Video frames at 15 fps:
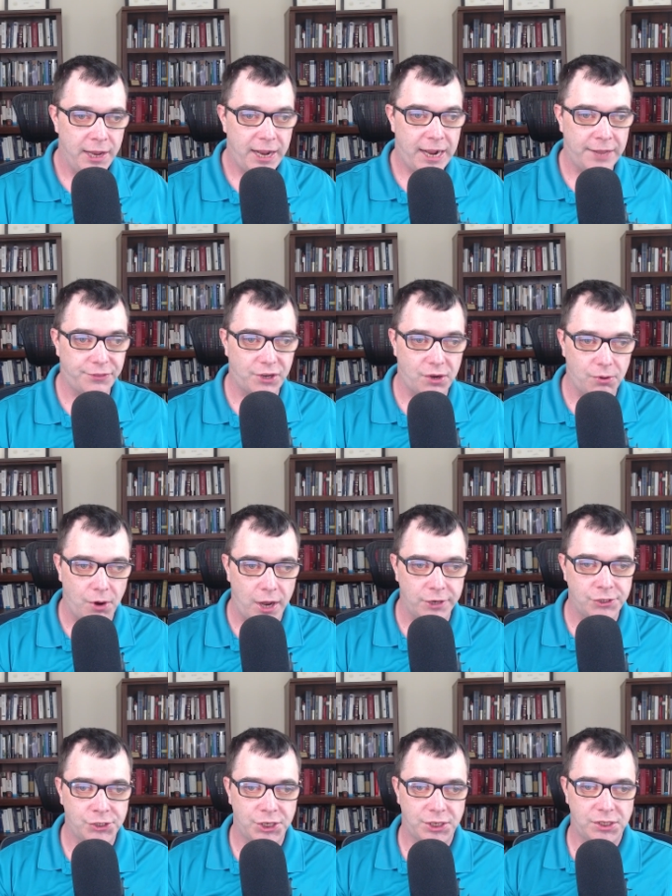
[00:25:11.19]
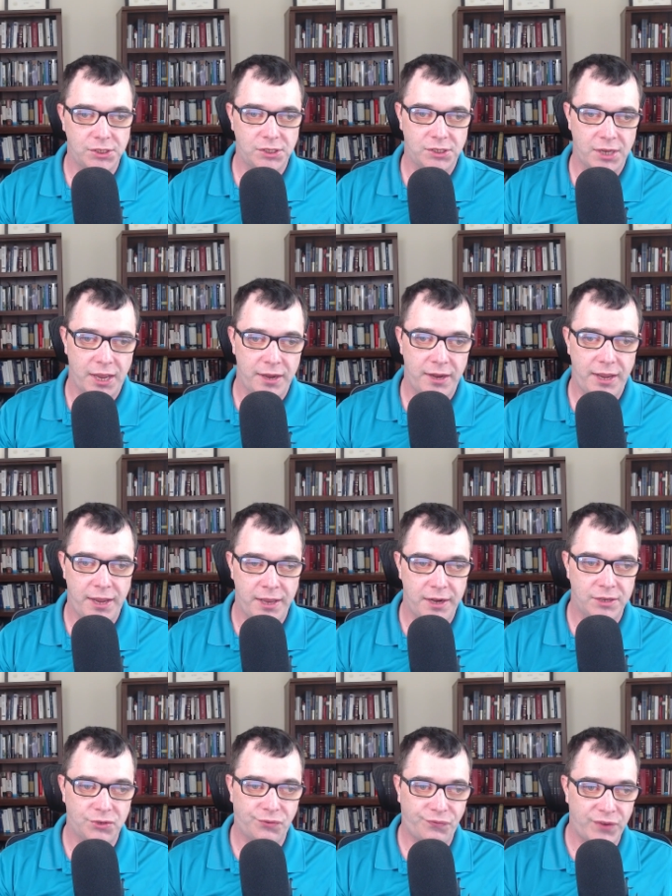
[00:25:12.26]
At the cross, Jesus said, "It
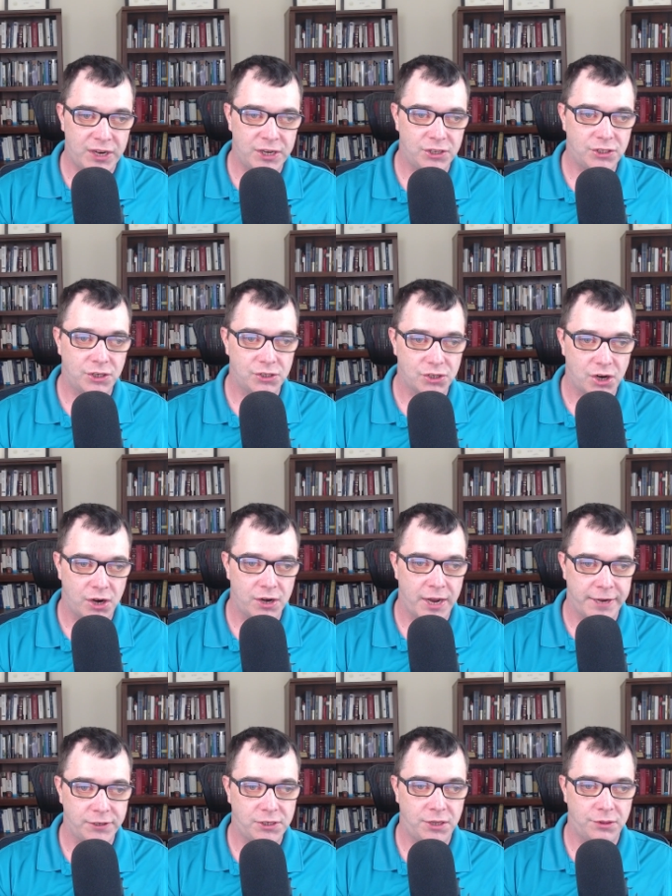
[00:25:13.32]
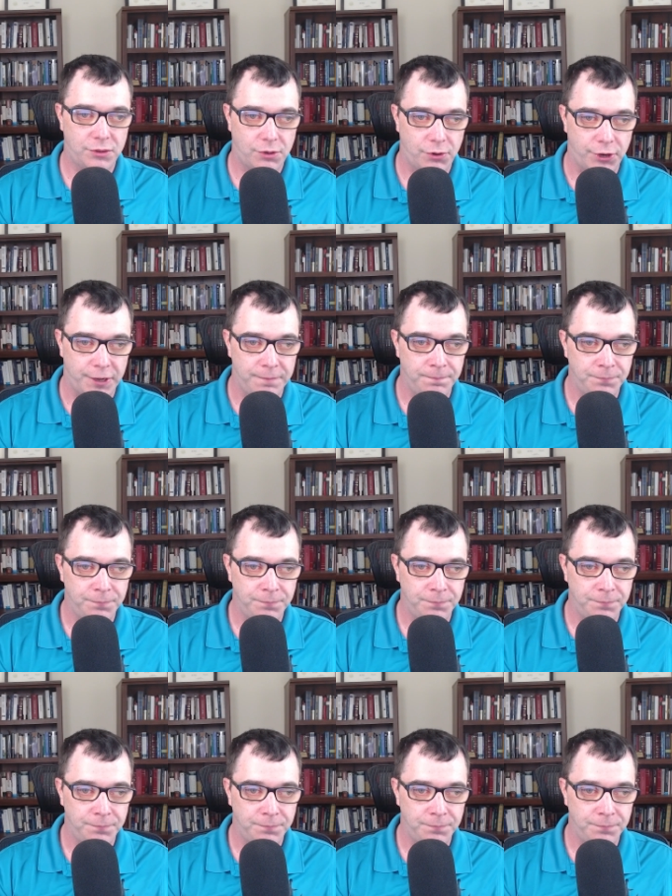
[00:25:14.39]
is finished," in John nineteen thirty.